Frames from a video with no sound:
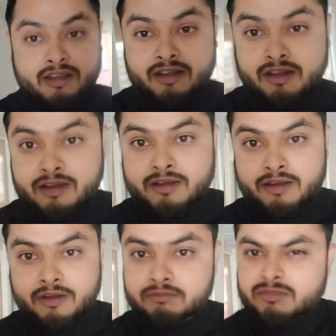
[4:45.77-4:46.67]

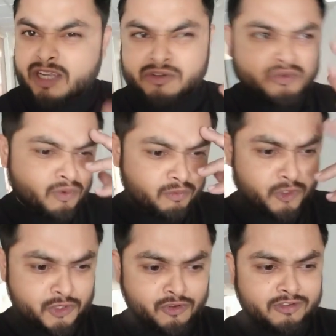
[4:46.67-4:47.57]
uh, I don't know what,
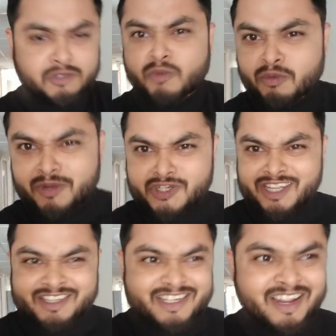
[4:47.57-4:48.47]
what do you call it? smoke
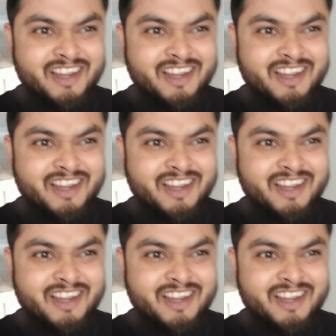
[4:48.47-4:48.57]
machines.